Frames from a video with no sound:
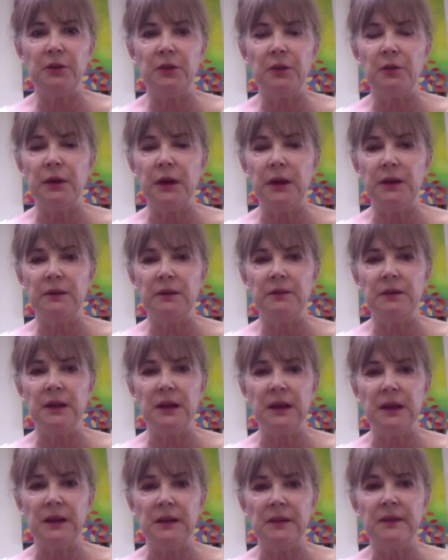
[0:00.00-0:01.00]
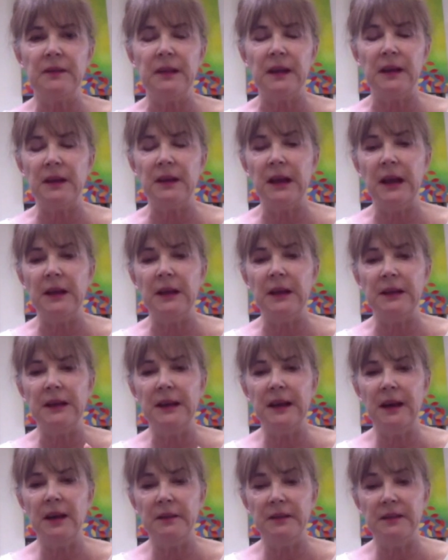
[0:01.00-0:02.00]
creative things and
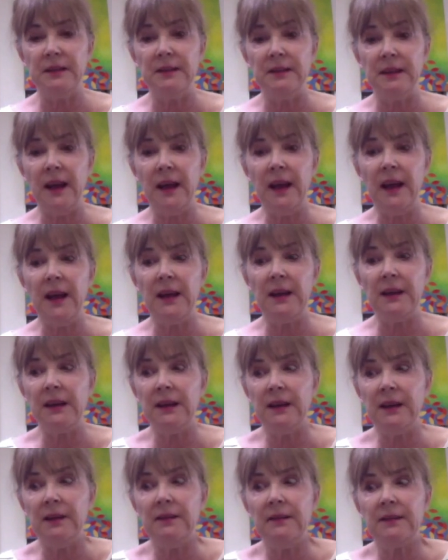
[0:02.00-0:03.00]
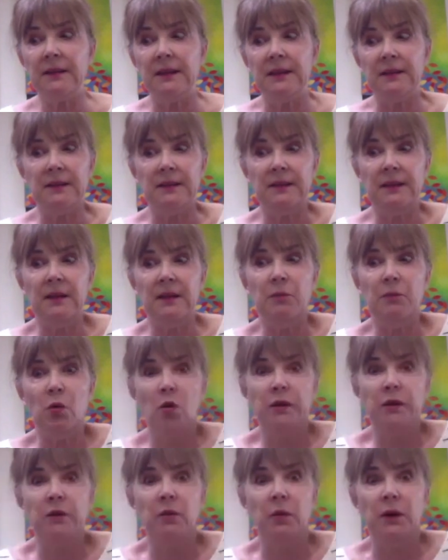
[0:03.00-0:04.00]
today kids get to take
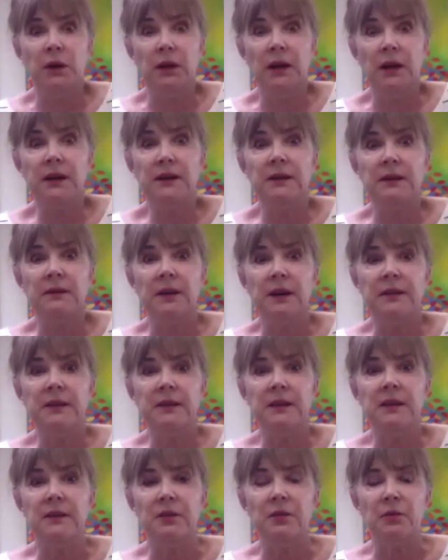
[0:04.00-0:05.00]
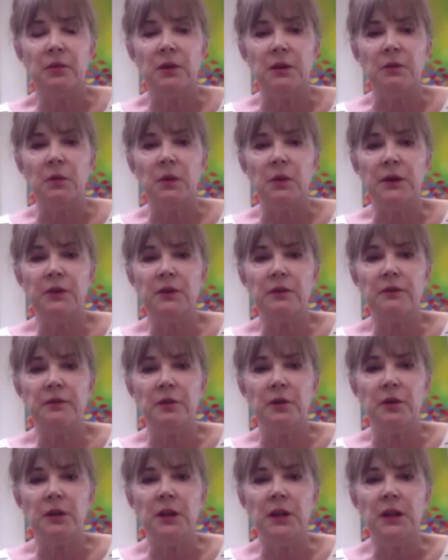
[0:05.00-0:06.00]
more than one elective. I think it's really
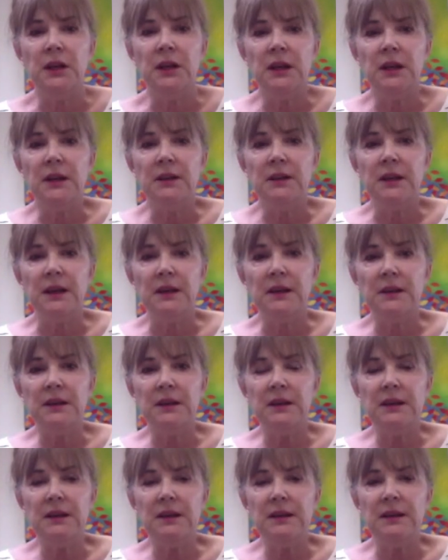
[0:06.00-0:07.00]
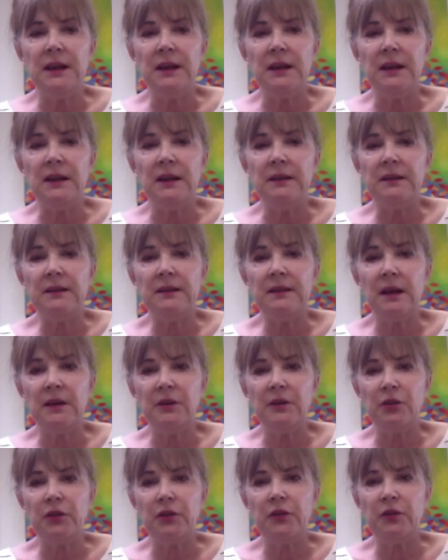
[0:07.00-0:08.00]
wonderful that it's
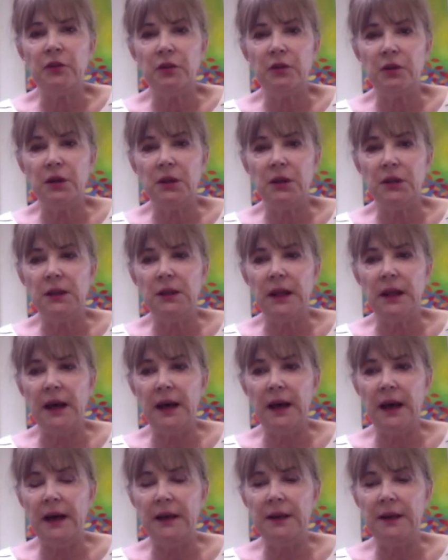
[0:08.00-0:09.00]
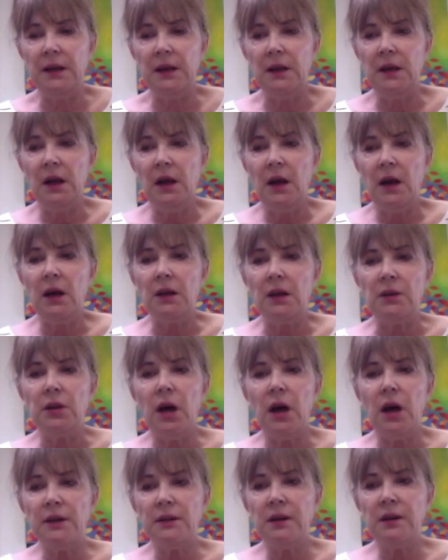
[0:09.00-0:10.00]
understood that a
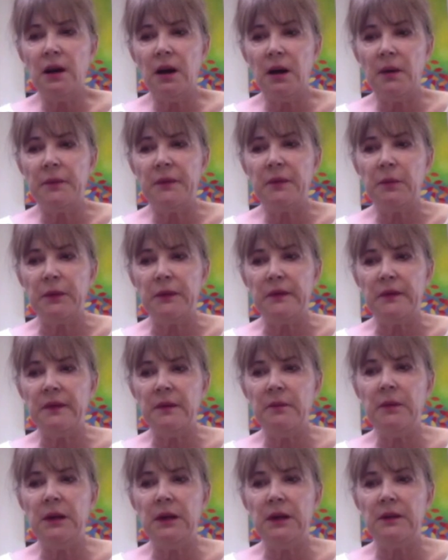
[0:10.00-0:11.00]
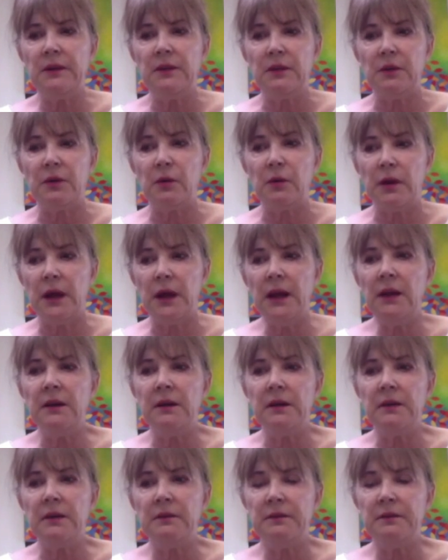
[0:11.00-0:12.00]
lot of times when somebody is a
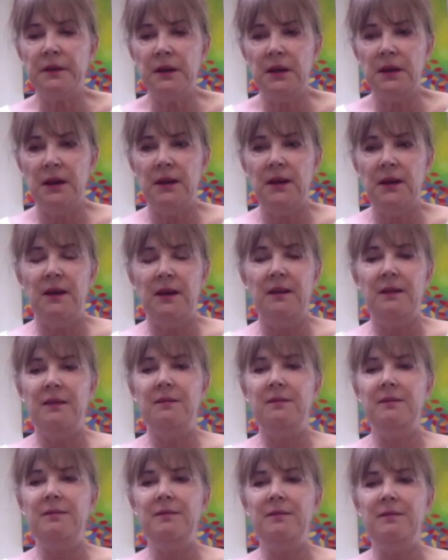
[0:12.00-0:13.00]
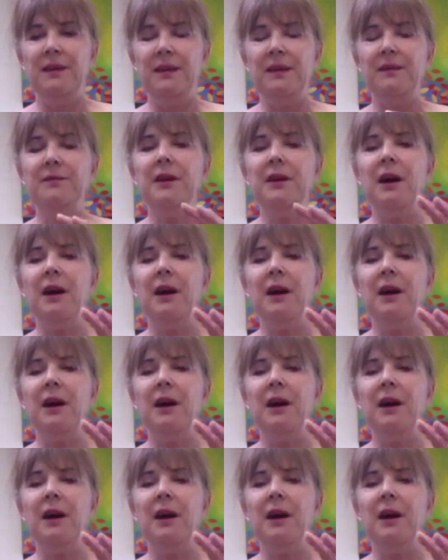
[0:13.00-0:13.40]
creative, it